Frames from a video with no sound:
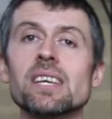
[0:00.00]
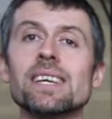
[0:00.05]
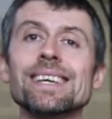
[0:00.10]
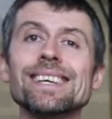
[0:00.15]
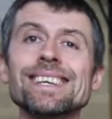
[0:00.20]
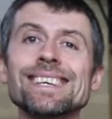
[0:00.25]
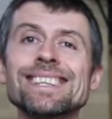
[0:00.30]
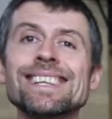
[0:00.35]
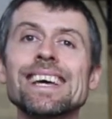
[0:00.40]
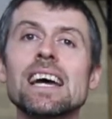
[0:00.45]

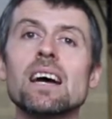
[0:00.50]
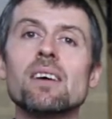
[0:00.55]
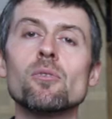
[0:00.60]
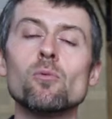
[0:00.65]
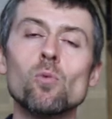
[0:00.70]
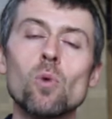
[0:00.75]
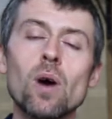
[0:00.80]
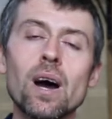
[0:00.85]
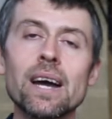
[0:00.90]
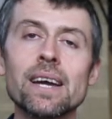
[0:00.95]
in a
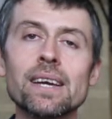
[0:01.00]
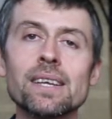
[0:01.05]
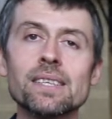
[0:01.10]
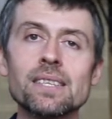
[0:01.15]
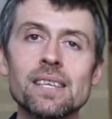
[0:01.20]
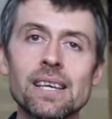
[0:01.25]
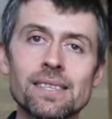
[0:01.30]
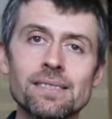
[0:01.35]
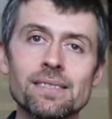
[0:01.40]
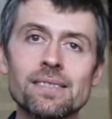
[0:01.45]

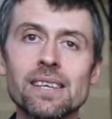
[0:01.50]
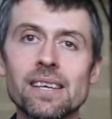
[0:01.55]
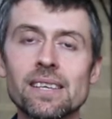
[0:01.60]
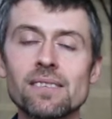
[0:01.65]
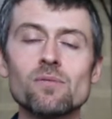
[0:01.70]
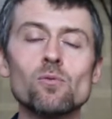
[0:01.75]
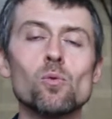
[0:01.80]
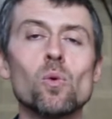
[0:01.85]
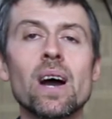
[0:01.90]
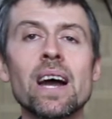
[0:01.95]
wine and
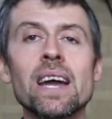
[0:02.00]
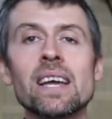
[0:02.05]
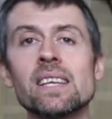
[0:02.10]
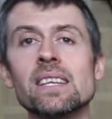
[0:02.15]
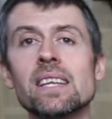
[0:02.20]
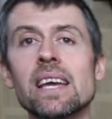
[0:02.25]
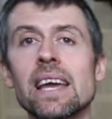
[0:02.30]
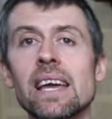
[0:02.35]
test wine